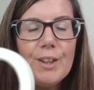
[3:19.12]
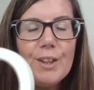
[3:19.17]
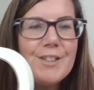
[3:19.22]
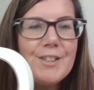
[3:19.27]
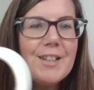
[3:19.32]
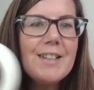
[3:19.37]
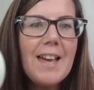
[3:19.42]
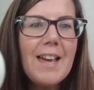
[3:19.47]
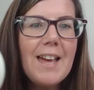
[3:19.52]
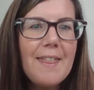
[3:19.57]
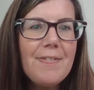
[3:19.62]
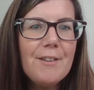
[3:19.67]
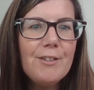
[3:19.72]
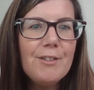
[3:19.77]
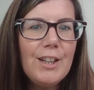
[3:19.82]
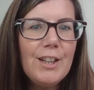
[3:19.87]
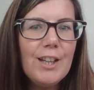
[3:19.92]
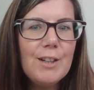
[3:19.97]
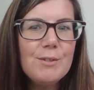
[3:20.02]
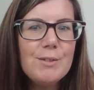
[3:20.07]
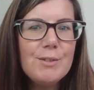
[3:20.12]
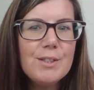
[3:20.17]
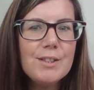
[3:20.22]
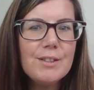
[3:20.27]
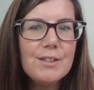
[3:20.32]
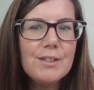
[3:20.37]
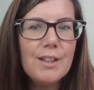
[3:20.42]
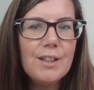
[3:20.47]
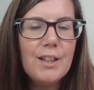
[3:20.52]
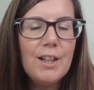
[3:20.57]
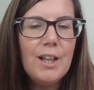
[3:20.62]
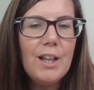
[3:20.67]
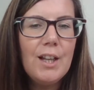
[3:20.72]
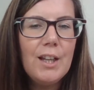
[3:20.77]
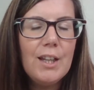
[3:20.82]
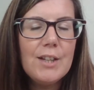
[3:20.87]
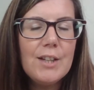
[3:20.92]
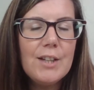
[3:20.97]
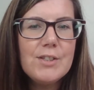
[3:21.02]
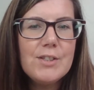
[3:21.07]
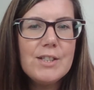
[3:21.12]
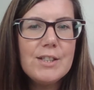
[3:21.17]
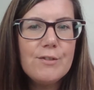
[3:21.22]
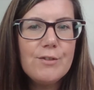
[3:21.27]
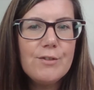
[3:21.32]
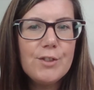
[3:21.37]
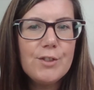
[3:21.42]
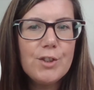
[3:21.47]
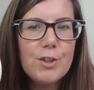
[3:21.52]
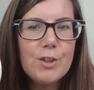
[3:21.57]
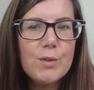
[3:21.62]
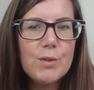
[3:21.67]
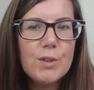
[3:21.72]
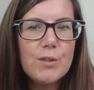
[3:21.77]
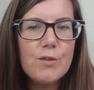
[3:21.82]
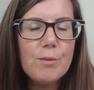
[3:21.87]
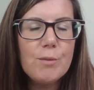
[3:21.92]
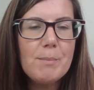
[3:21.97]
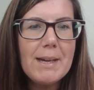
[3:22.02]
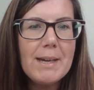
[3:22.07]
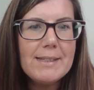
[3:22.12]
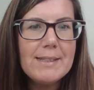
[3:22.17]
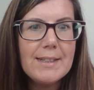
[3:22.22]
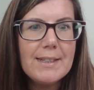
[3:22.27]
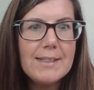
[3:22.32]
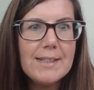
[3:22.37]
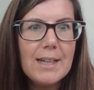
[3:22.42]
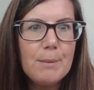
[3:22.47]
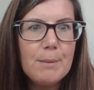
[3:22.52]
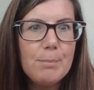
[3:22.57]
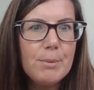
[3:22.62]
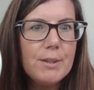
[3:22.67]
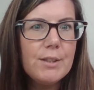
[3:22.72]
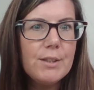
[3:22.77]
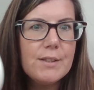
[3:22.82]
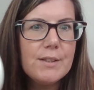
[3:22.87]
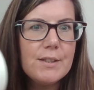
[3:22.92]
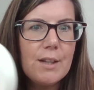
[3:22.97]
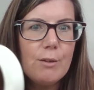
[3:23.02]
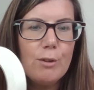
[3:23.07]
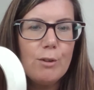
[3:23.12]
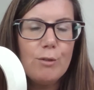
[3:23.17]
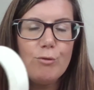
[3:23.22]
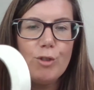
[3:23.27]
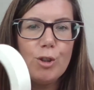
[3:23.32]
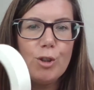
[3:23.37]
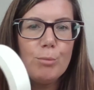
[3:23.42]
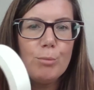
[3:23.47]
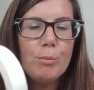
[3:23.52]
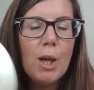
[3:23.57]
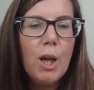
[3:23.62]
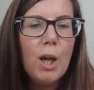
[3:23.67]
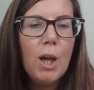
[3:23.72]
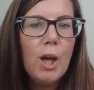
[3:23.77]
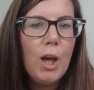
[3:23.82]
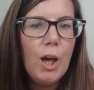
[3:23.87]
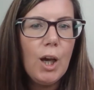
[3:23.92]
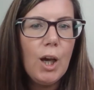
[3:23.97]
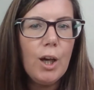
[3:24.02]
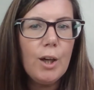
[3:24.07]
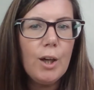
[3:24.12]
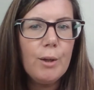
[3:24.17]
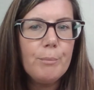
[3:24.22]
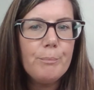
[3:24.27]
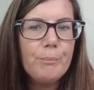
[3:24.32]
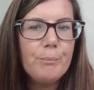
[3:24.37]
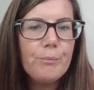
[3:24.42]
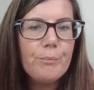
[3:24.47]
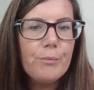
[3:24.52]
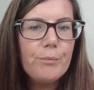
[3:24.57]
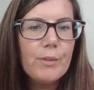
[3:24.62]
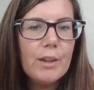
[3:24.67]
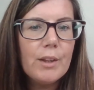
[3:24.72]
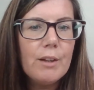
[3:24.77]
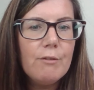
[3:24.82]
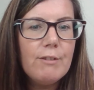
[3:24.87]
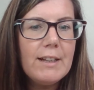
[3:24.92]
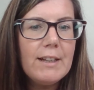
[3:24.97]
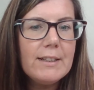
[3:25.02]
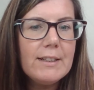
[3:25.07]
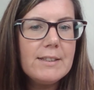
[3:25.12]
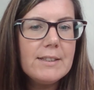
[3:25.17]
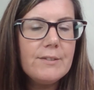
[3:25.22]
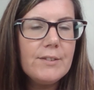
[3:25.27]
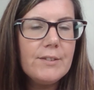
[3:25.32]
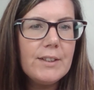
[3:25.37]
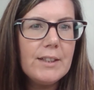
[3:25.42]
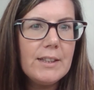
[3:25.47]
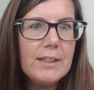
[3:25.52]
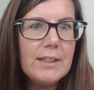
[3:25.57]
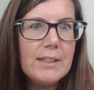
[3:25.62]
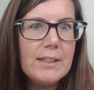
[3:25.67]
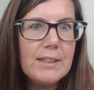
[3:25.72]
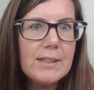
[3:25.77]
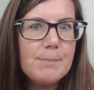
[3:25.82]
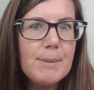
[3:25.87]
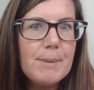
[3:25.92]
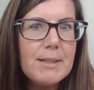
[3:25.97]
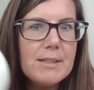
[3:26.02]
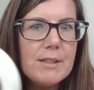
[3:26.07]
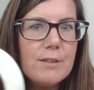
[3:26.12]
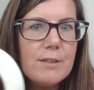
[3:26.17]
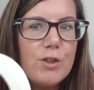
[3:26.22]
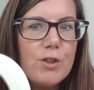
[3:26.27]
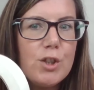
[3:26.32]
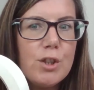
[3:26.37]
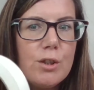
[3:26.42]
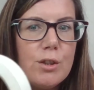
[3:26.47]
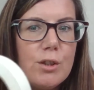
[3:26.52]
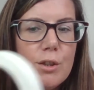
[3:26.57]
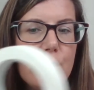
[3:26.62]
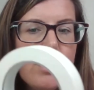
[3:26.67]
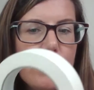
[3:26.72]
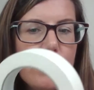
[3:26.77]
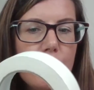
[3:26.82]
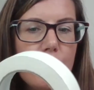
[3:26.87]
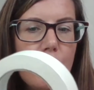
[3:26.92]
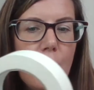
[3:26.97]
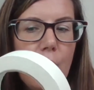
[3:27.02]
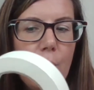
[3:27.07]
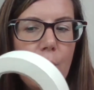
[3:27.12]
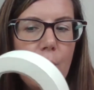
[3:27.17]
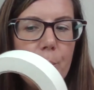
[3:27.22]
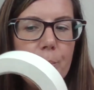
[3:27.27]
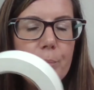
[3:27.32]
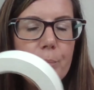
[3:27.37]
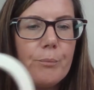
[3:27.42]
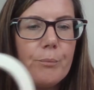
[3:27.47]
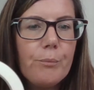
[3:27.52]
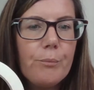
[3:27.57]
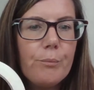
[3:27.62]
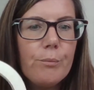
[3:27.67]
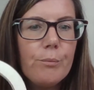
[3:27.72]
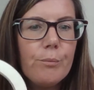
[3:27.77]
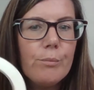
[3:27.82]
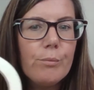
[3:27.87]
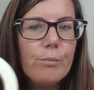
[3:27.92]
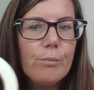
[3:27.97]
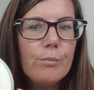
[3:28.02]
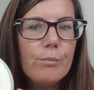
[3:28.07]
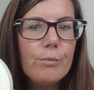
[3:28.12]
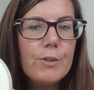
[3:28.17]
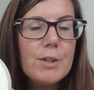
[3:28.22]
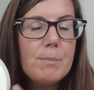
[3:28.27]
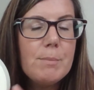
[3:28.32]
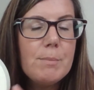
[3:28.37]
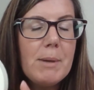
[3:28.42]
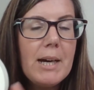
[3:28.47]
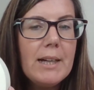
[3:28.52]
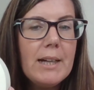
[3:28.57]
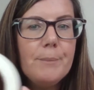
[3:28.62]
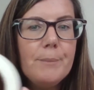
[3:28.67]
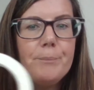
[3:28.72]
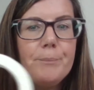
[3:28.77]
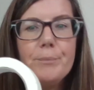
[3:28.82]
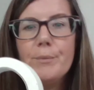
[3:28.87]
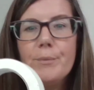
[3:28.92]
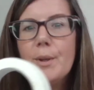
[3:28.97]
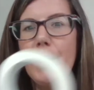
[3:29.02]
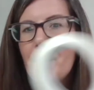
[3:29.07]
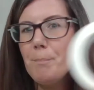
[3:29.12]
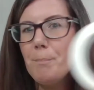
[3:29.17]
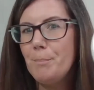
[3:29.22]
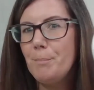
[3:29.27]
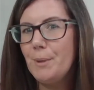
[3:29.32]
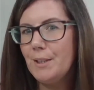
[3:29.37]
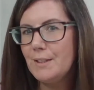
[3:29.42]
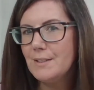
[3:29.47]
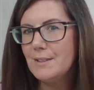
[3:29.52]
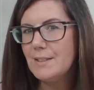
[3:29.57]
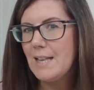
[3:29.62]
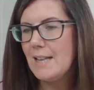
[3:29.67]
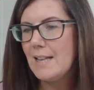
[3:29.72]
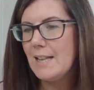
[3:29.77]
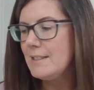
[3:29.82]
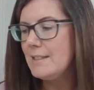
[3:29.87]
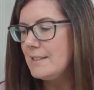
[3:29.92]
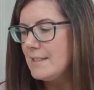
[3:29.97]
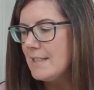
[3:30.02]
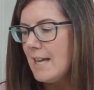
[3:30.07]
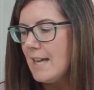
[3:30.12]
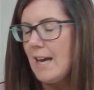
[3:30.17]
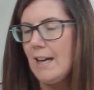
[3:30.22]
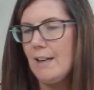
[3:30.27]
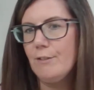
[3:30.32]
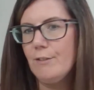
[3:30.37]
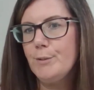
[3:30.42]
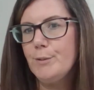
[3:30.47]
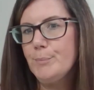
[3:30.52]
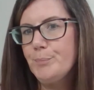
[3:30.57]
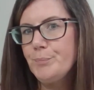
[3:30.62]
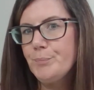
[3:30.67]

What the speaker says: So yeah, there are loads of different uses for masking tape in your sewing room. Relatively inexpensive to buy, but it's handy to have.